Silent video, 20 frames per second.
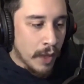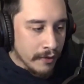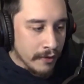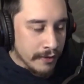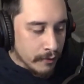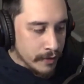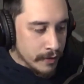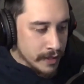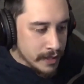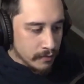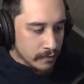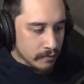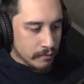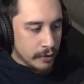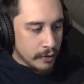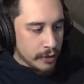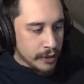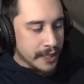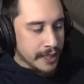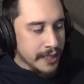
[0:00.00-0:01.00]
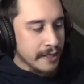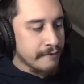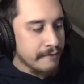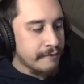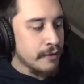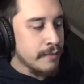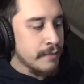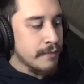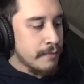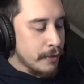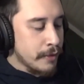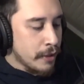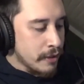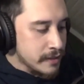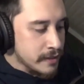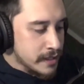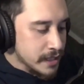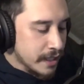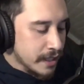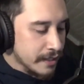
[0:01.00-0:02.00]
while I was looking at it from a
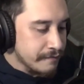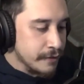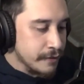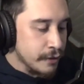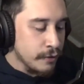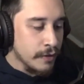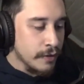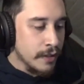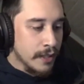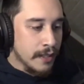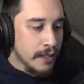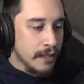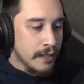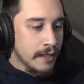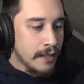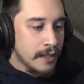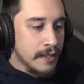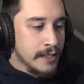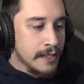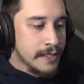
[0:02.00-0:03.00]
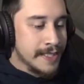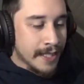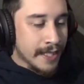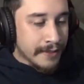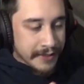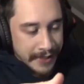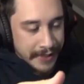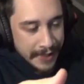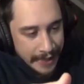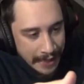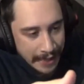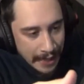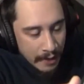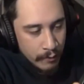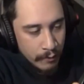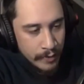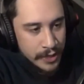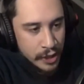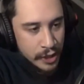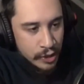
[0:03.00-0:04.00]
bird's eye view, suddenly
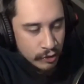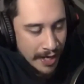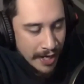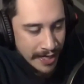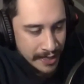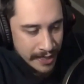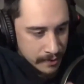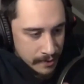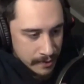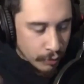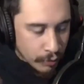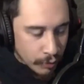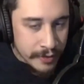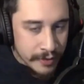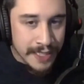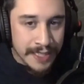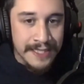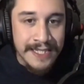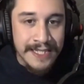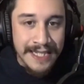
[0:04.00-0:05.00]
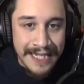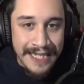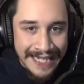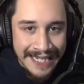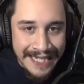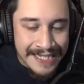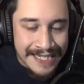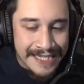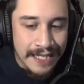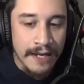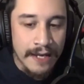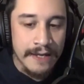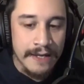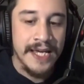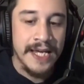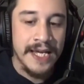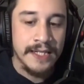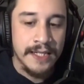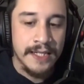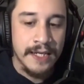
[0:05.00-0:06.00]
I was transported
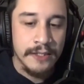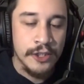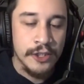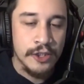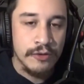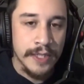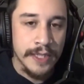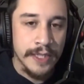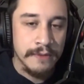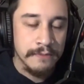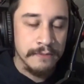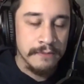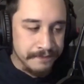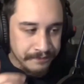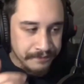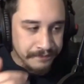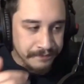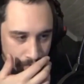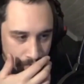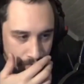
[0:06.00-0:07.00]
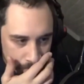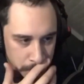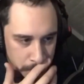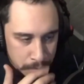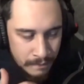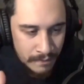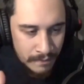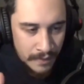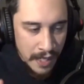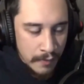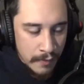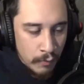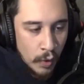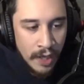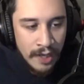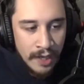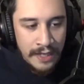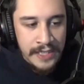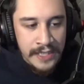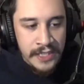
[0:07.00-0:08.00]
inside that country. And
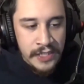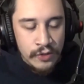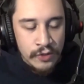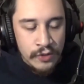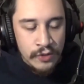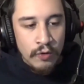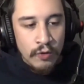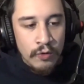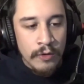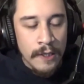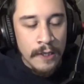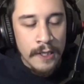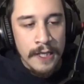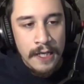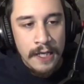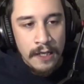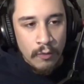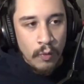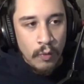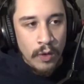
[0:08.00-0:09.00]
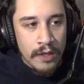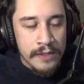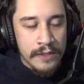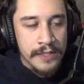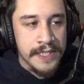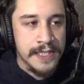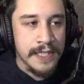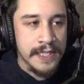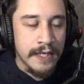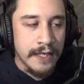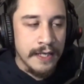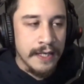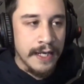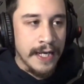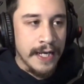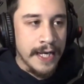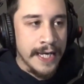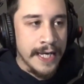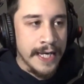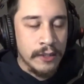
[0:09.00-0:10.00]
what I saw was
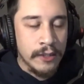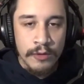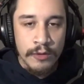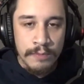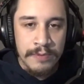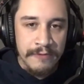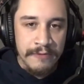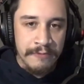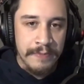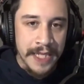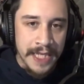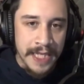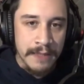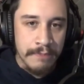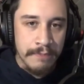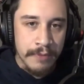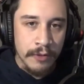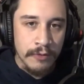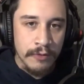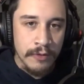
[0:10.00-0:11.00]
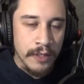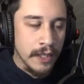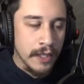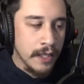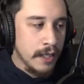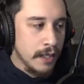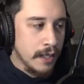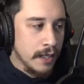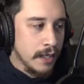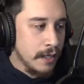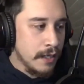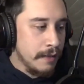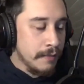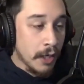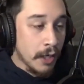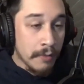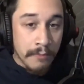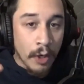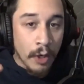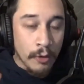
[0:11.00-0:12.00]
a group of people,
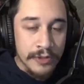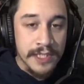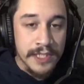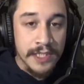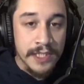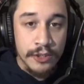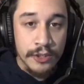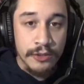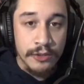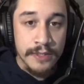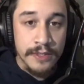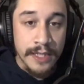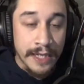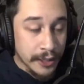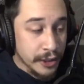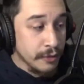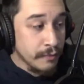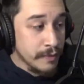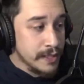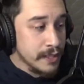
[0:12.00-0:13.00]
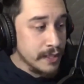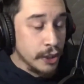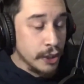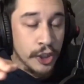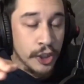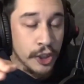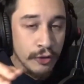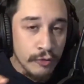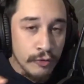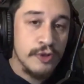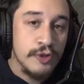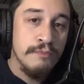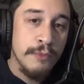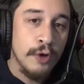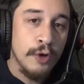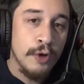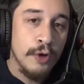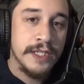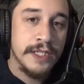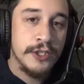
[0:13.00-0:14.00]
a multitude, actually was a huge
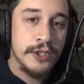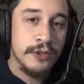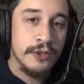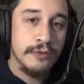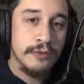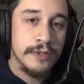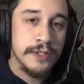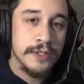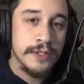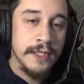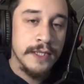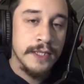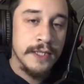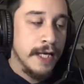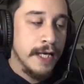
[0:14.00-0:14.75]
multitude